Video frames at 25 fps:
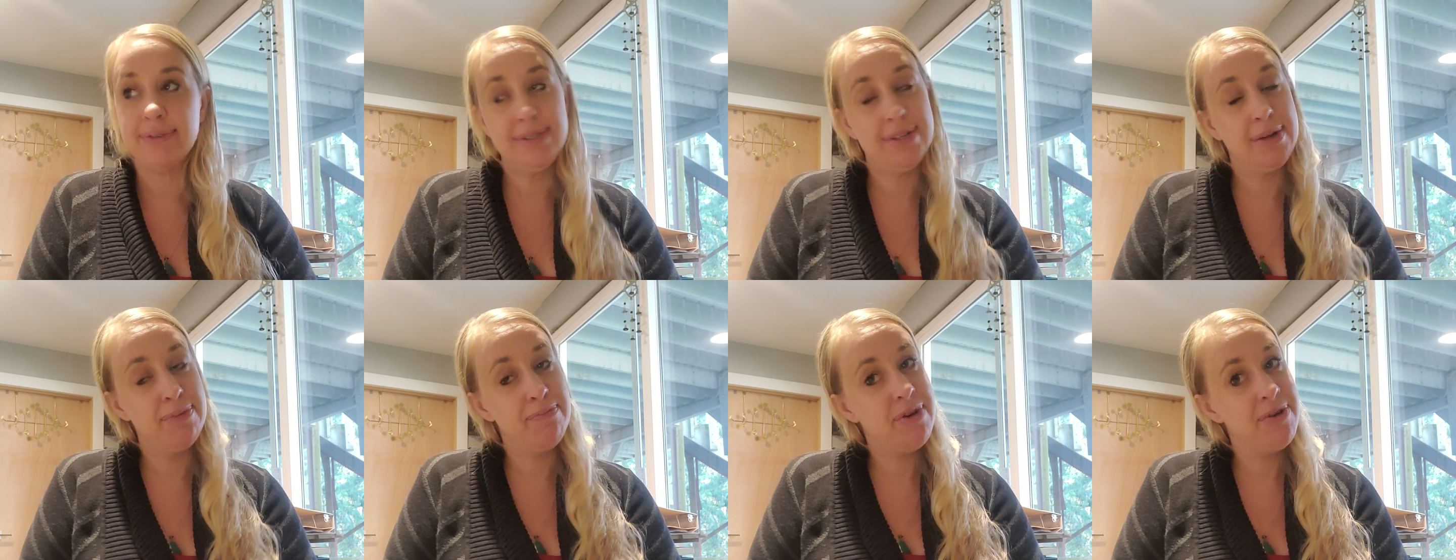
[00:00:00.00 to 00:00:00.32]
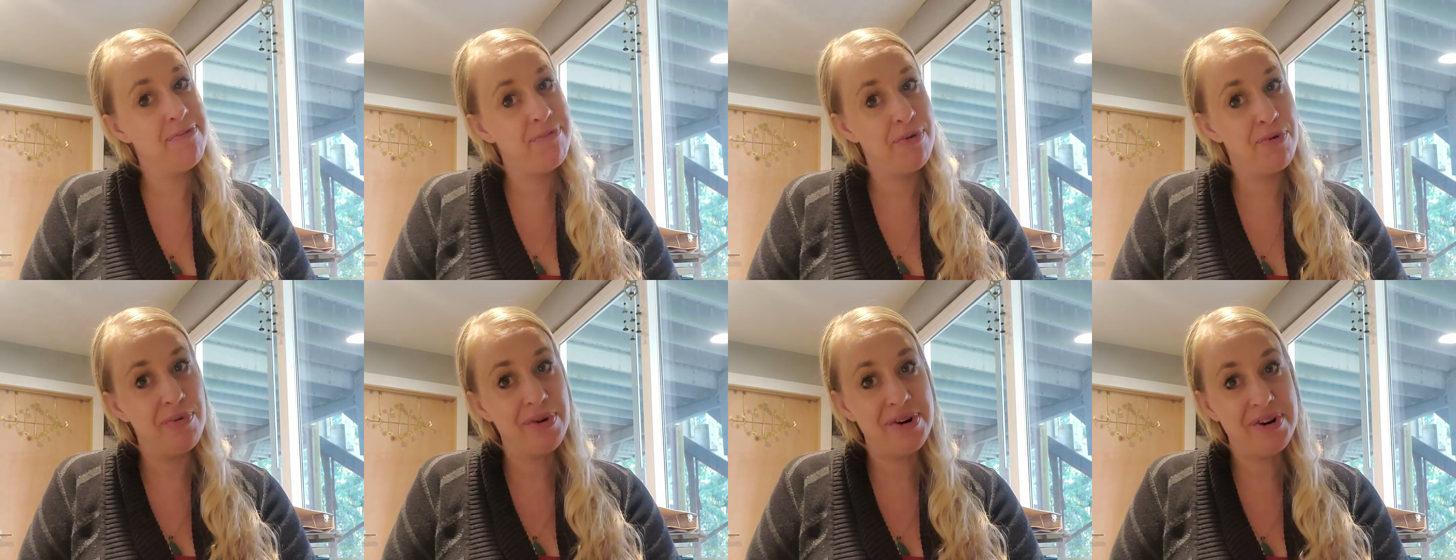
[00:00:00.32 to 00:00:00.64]
Some
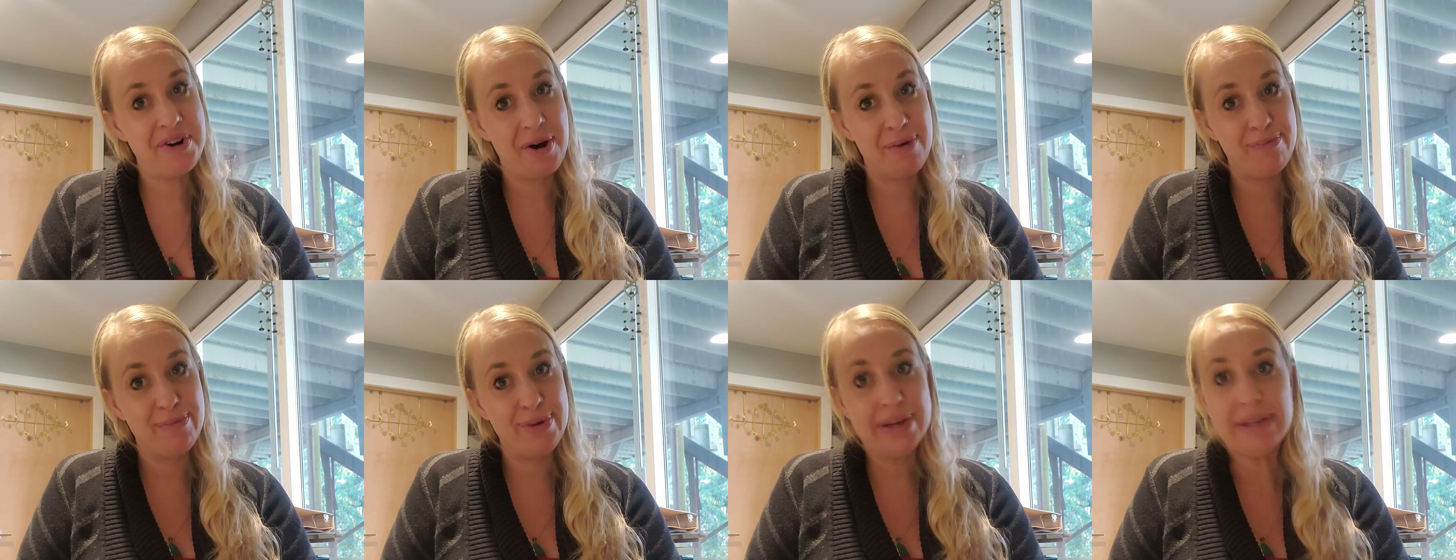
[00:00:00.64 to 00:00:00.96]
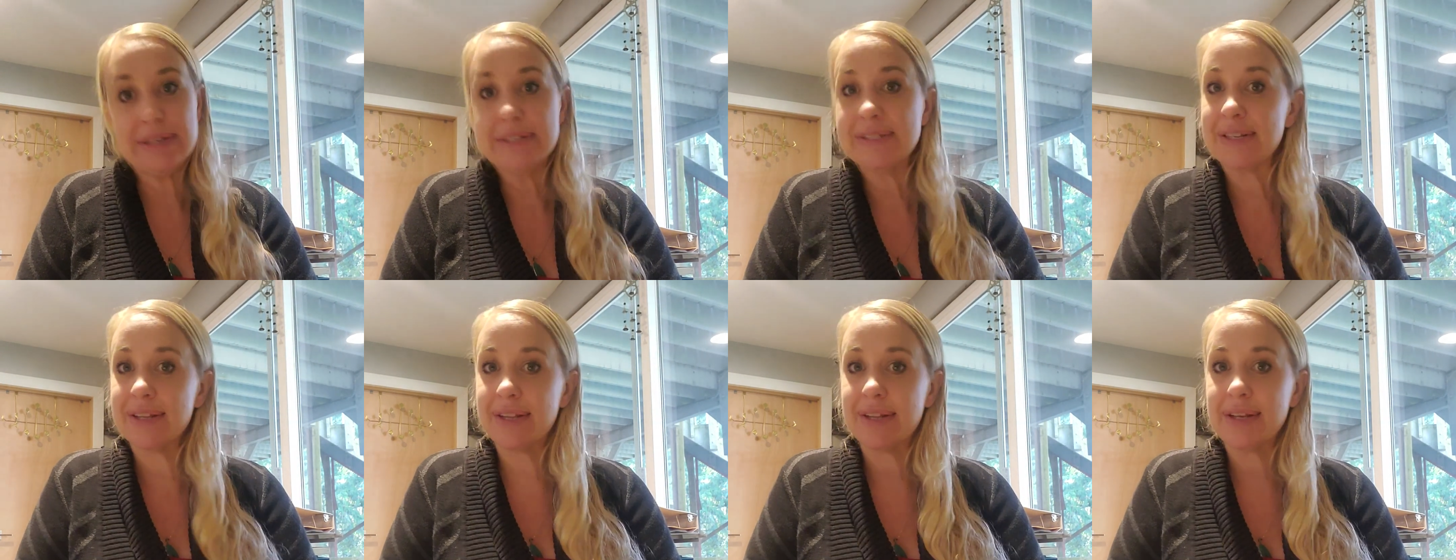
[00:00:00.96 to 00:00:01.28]
people would not be
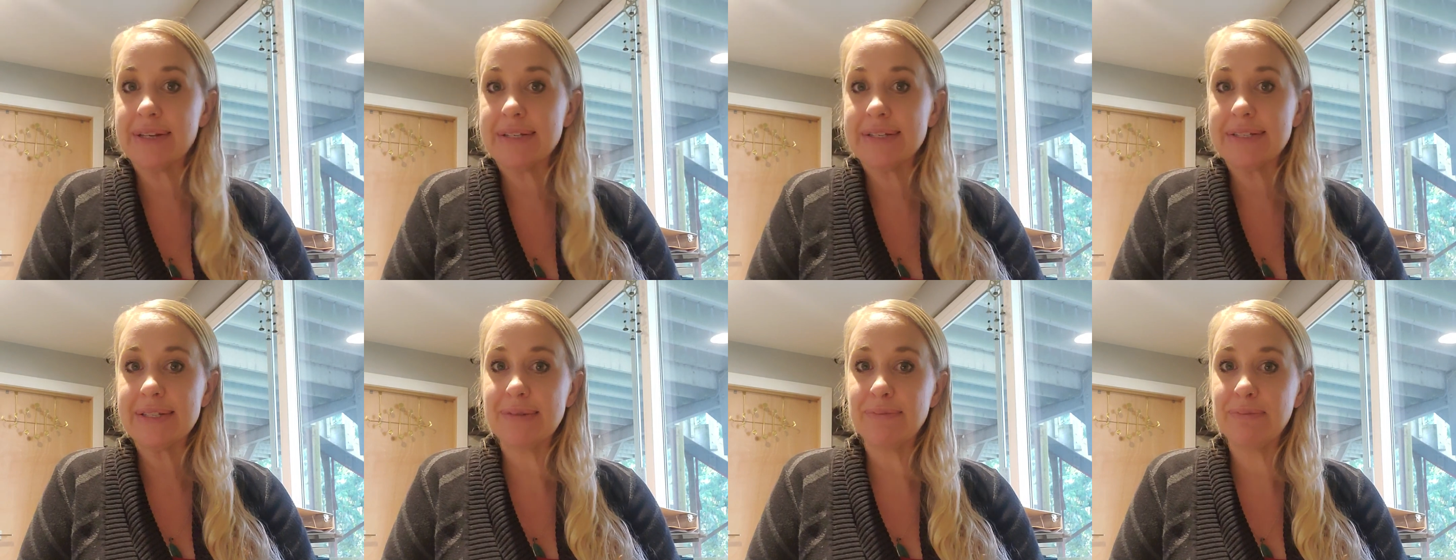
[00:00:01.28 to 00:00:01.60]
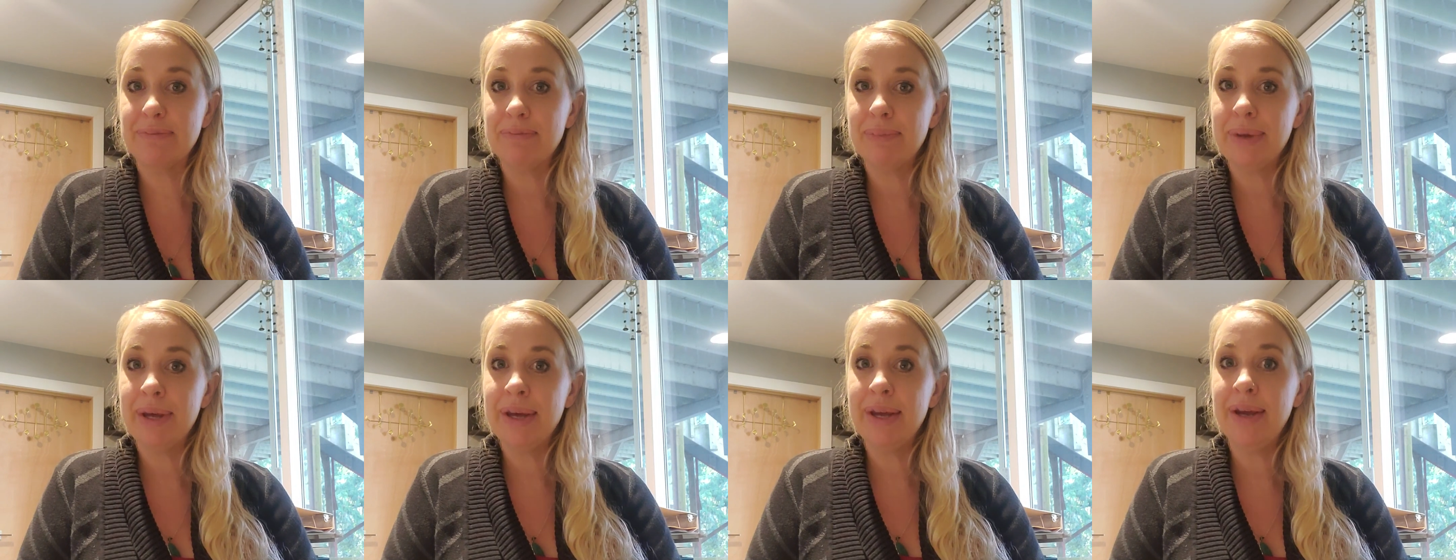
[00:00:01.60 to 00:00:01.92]
into this.
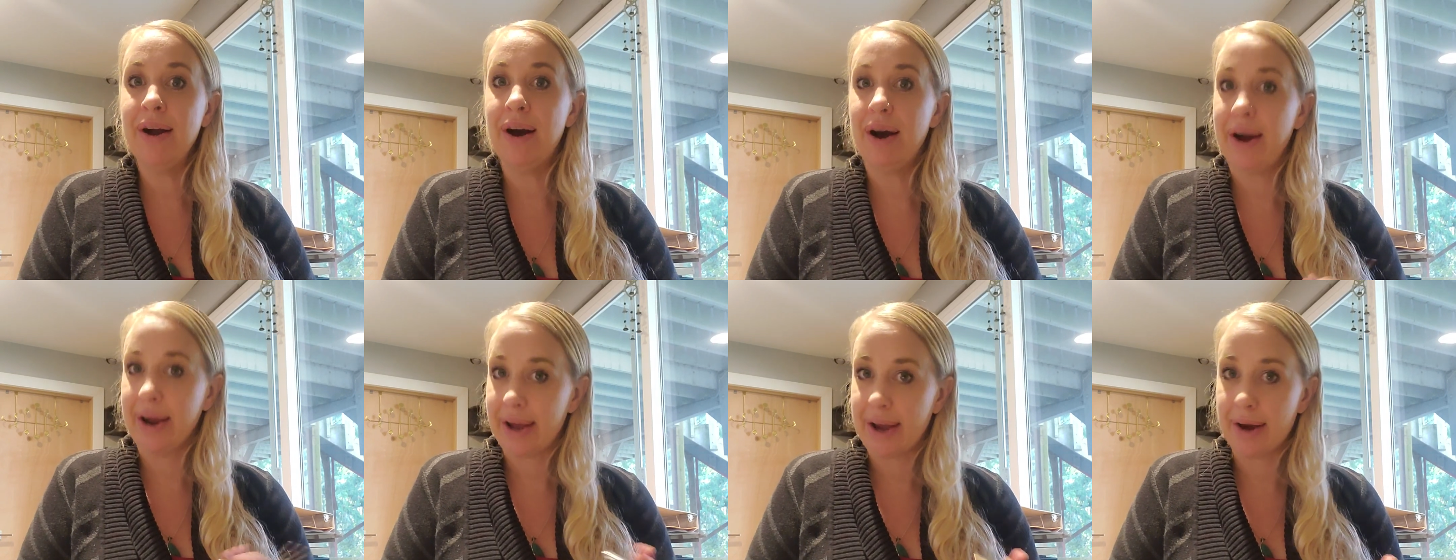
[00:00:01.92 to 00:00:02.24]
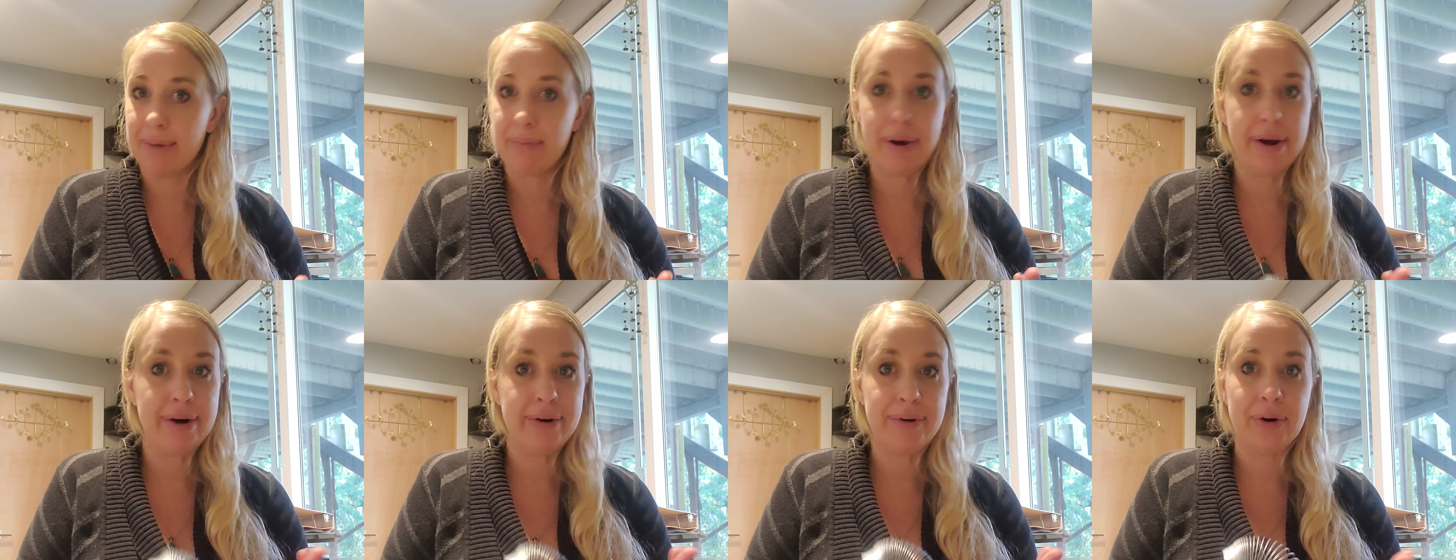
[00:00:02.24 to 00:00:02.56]
Me, I
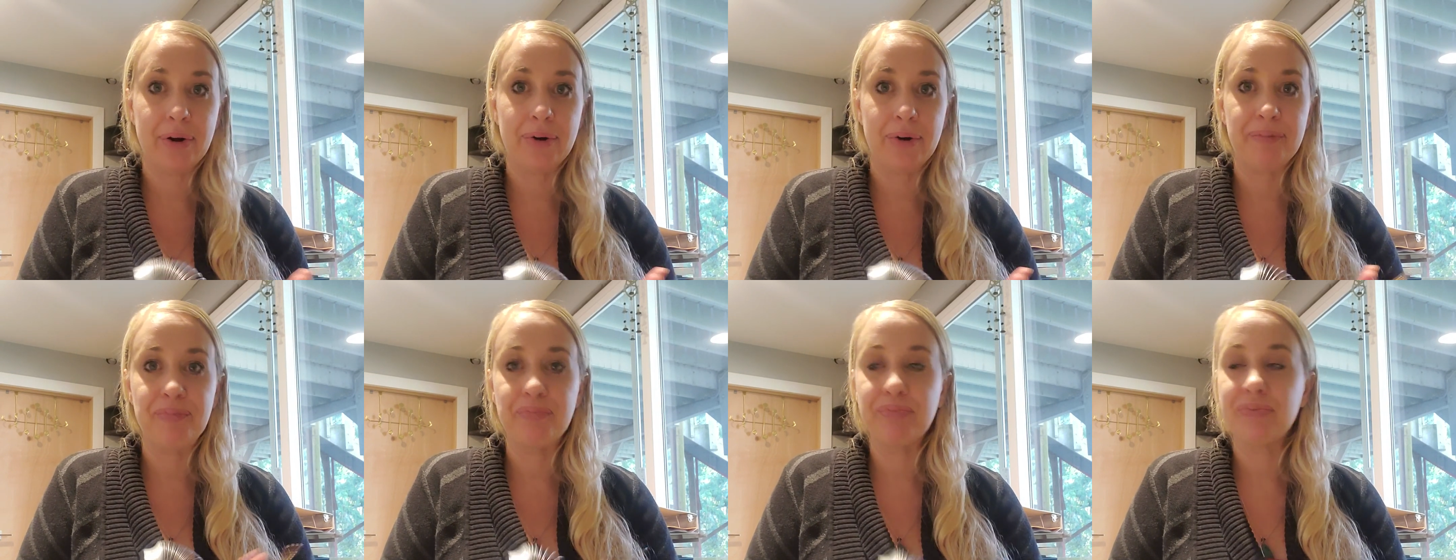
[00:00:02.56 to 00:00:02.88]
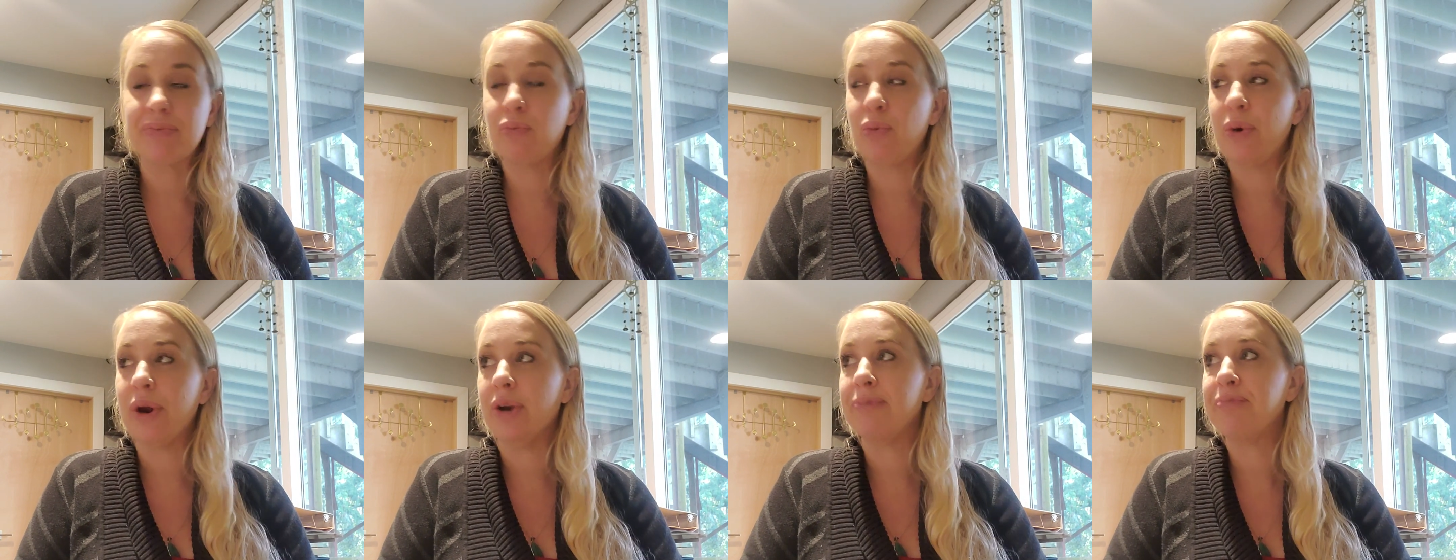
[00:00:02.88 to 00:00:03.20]
am. I don't know.
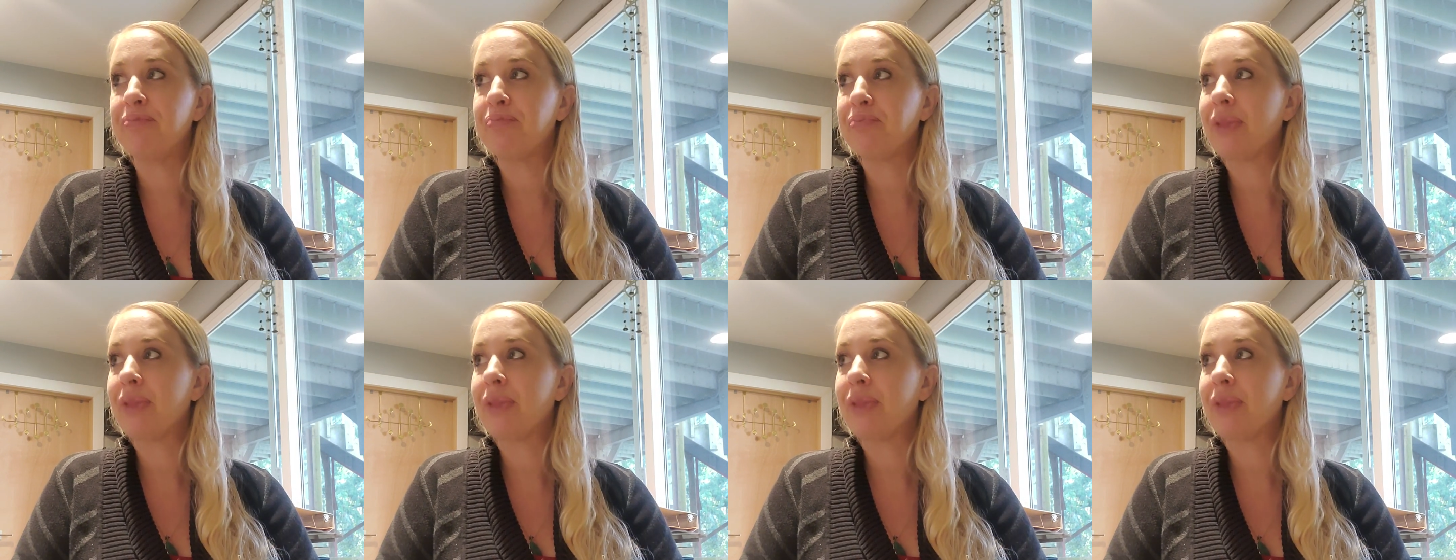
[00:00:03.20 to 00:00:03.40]
Weird.